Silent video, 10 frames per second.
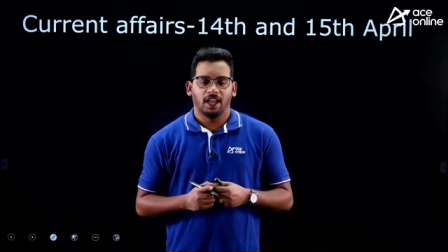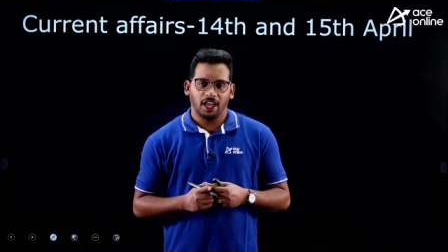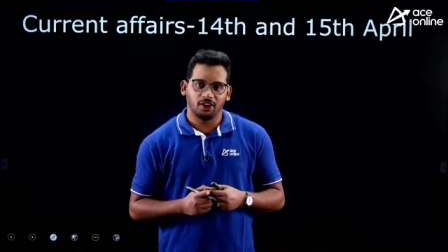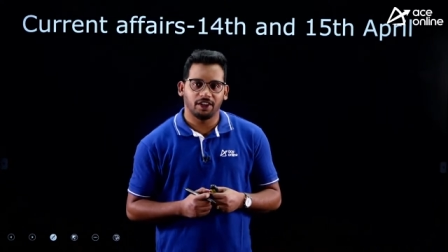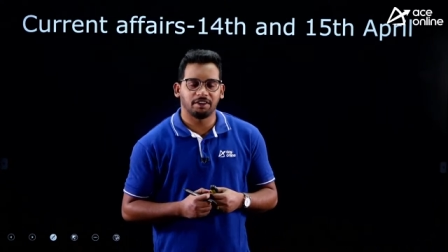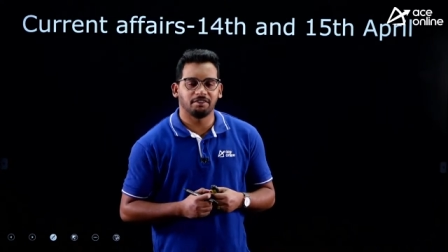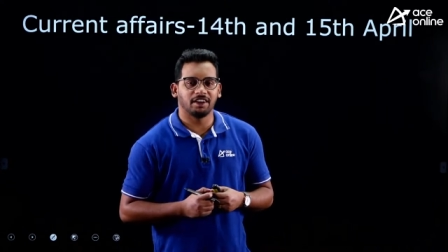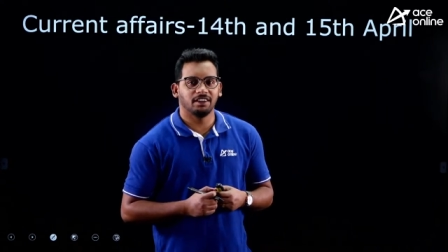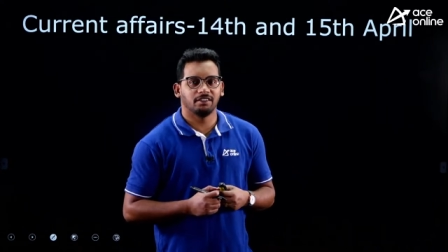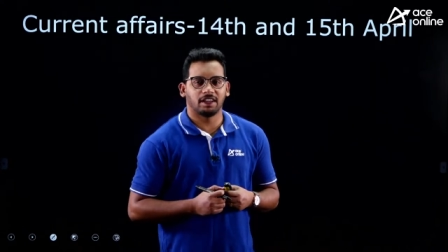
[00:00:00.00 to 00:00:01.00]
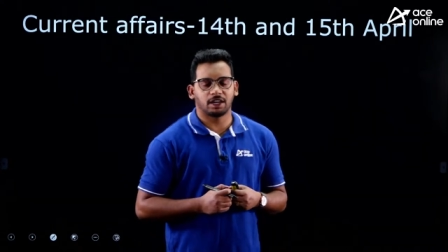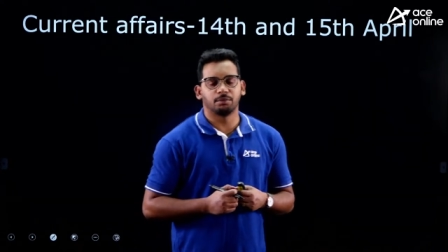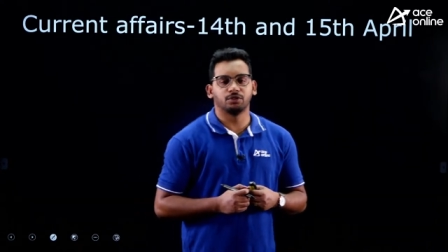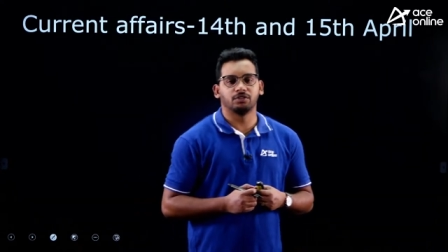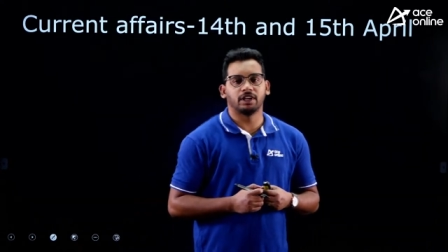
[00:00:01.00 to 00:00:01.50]
Hello everyone,
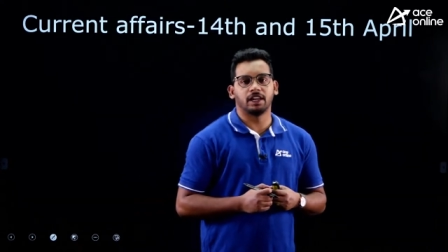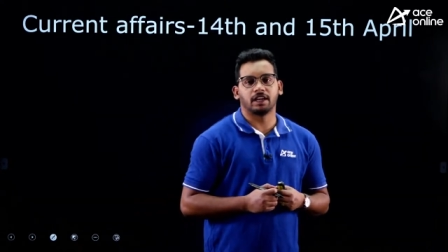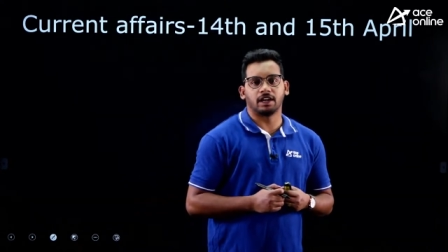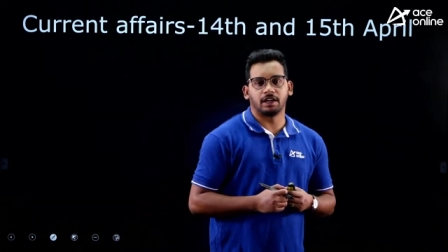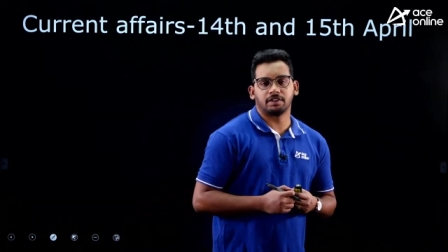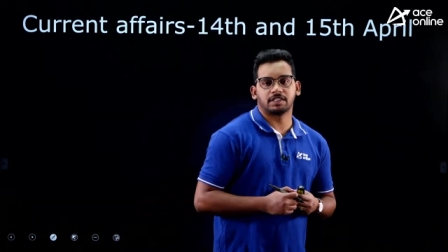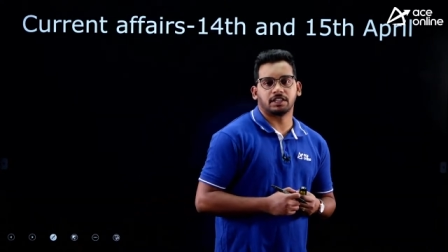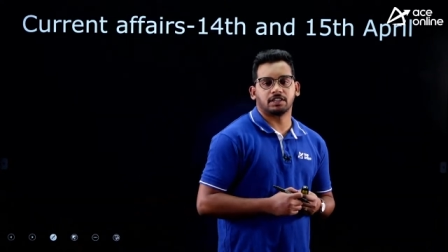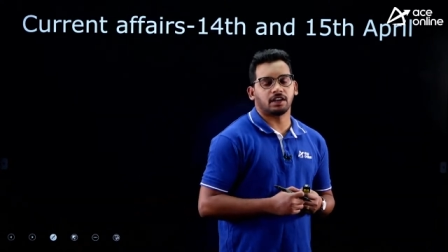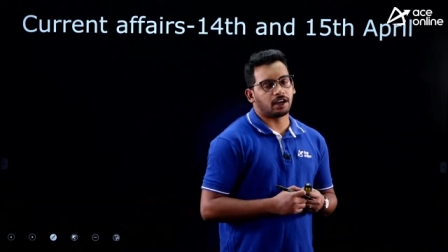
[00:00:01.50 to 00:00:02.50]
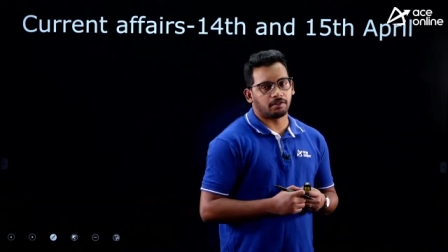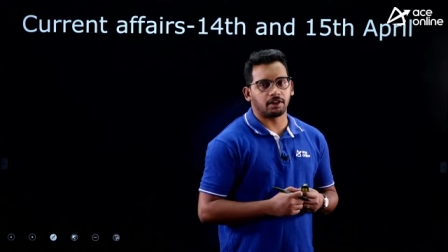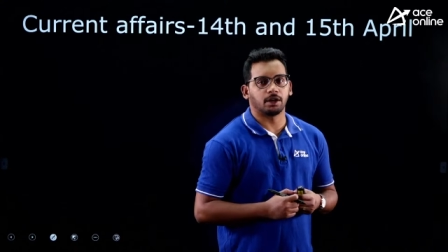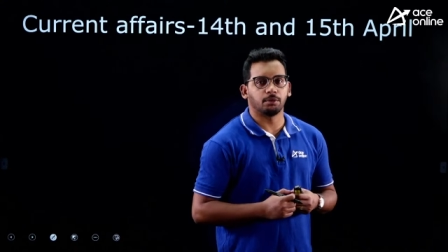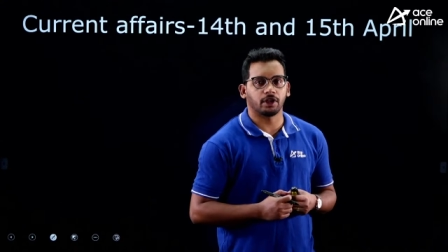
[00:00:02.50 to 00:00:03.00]
welcome to daily current affairs session and
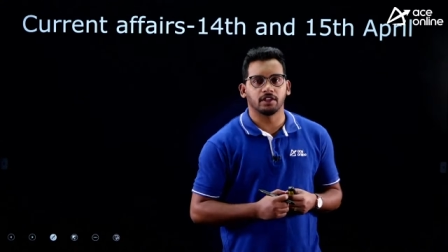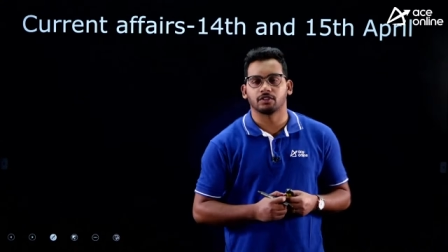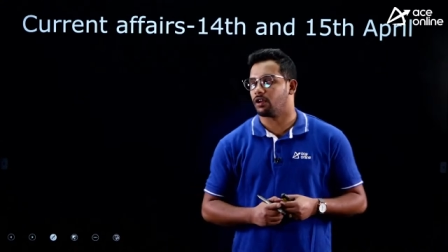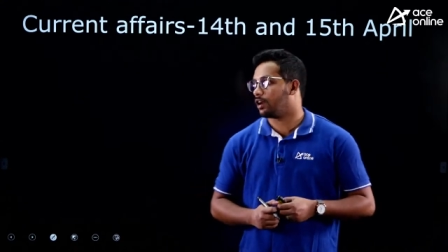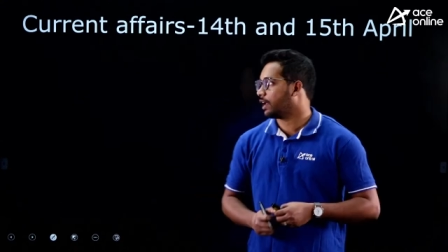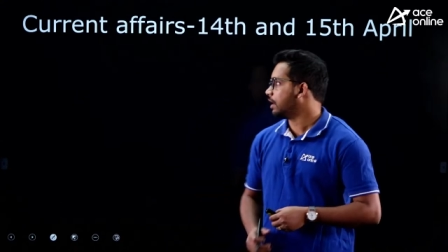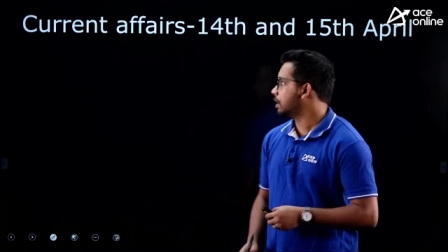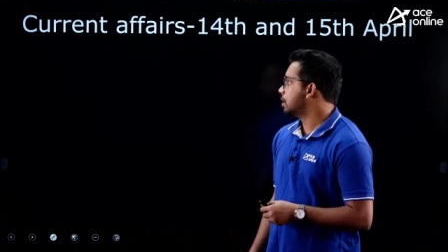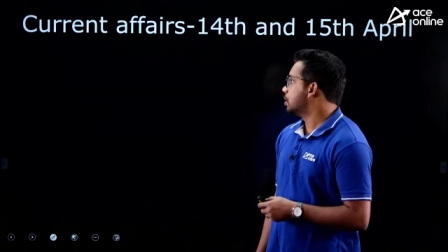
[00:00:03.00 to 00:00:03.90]
welcome to ACE online.